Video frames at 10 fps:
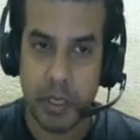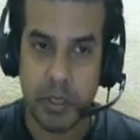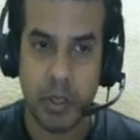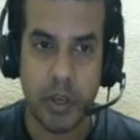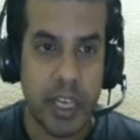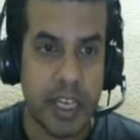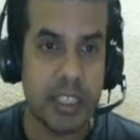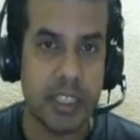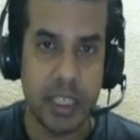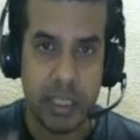So it
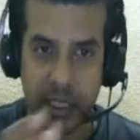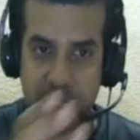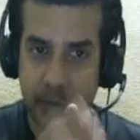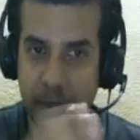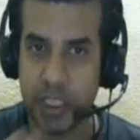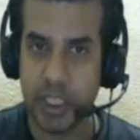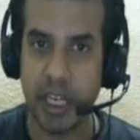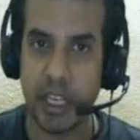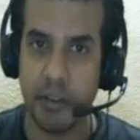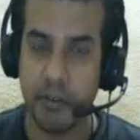is just the symbol
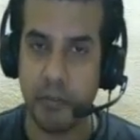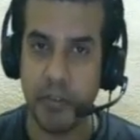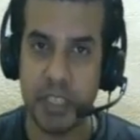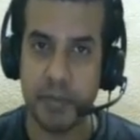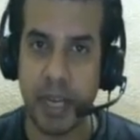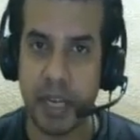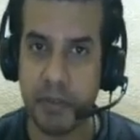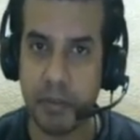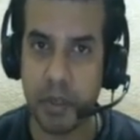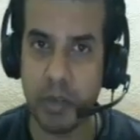telling you from which
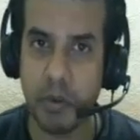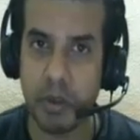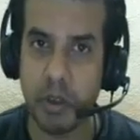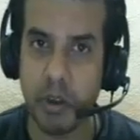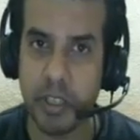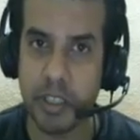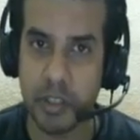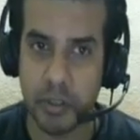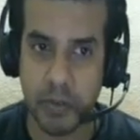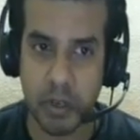platform do you want the audience
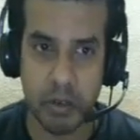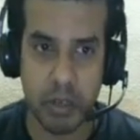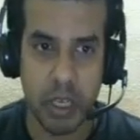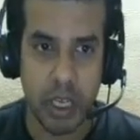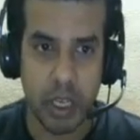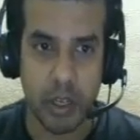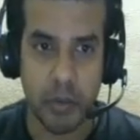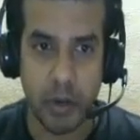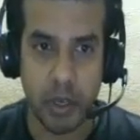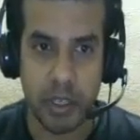to follow. Do you
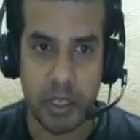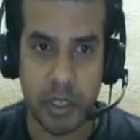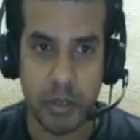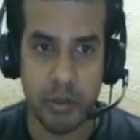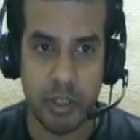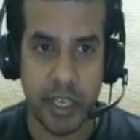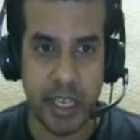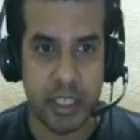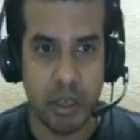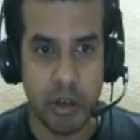want to
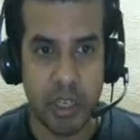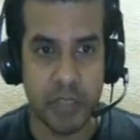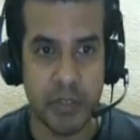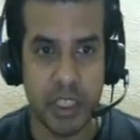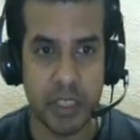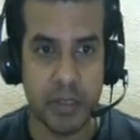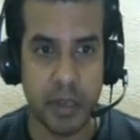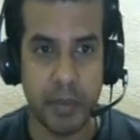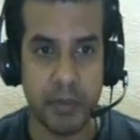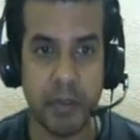chase the audience which is
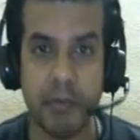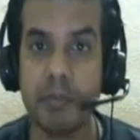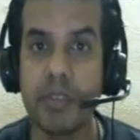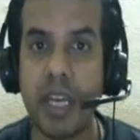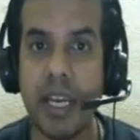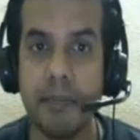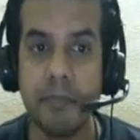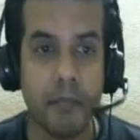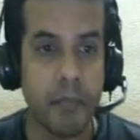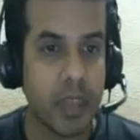coming from website,
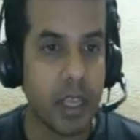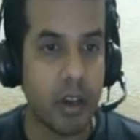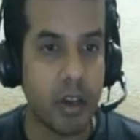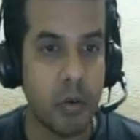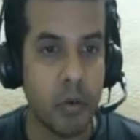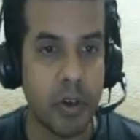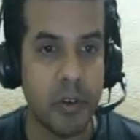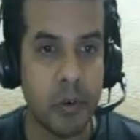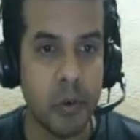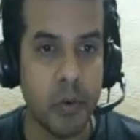
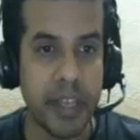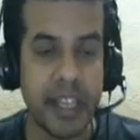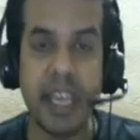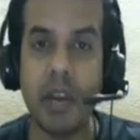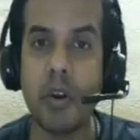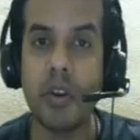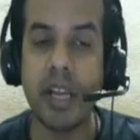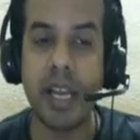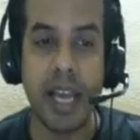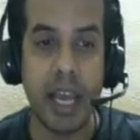who were there on your
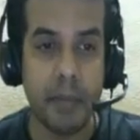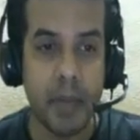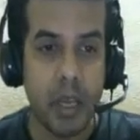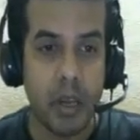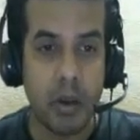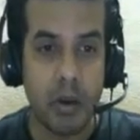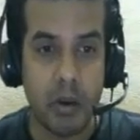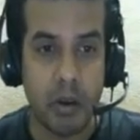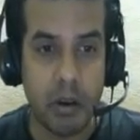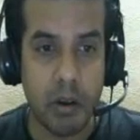app,
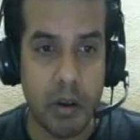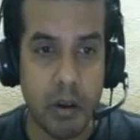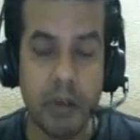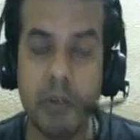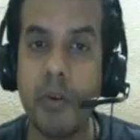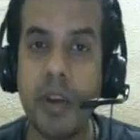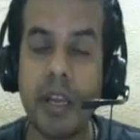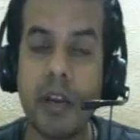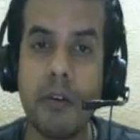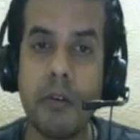or who
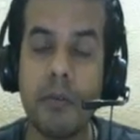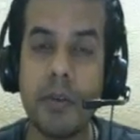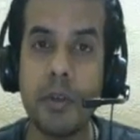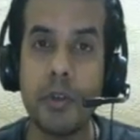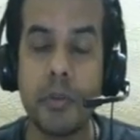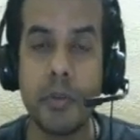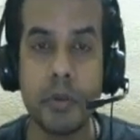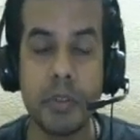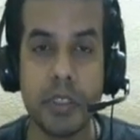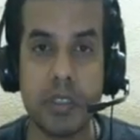were YouTube
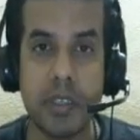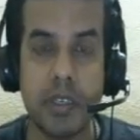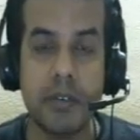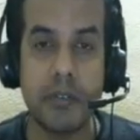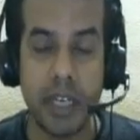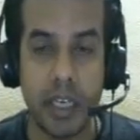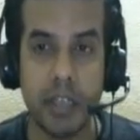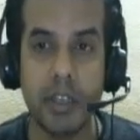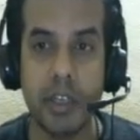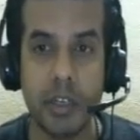users, right?
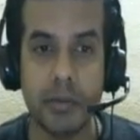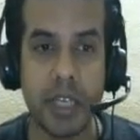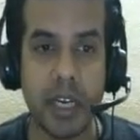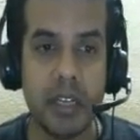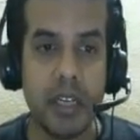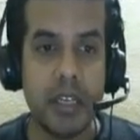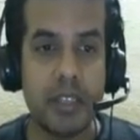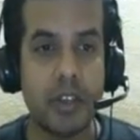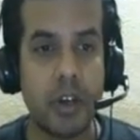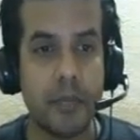Your YouTube channel.
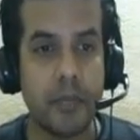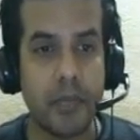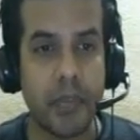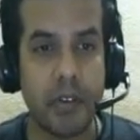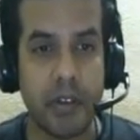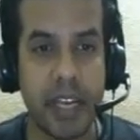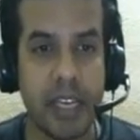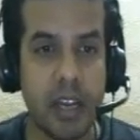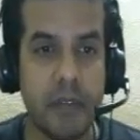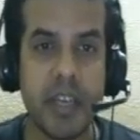So right
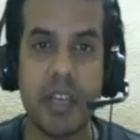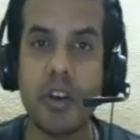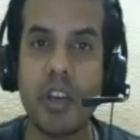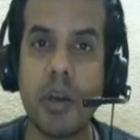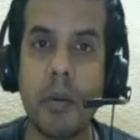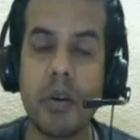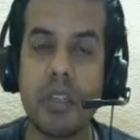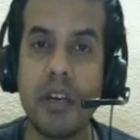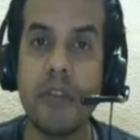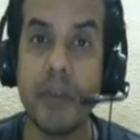now we are talking about
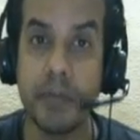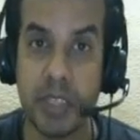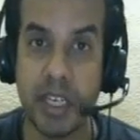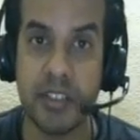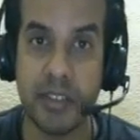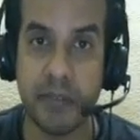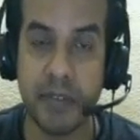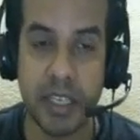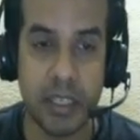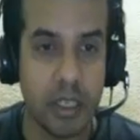the website
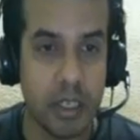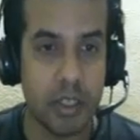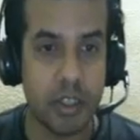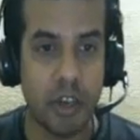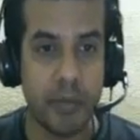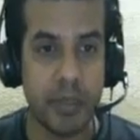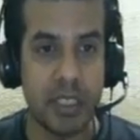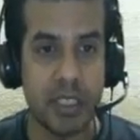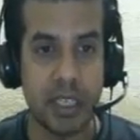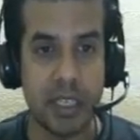traffic. So I'll be
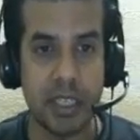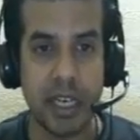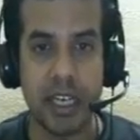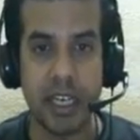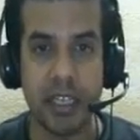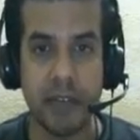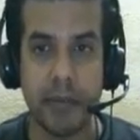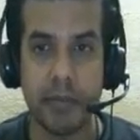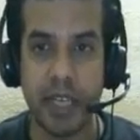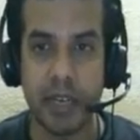selecting the
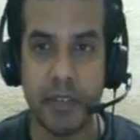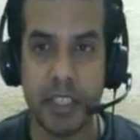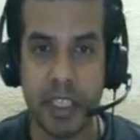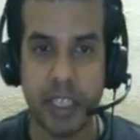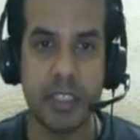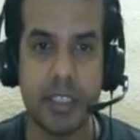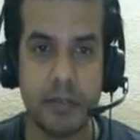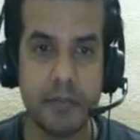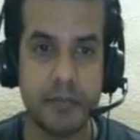website visitors.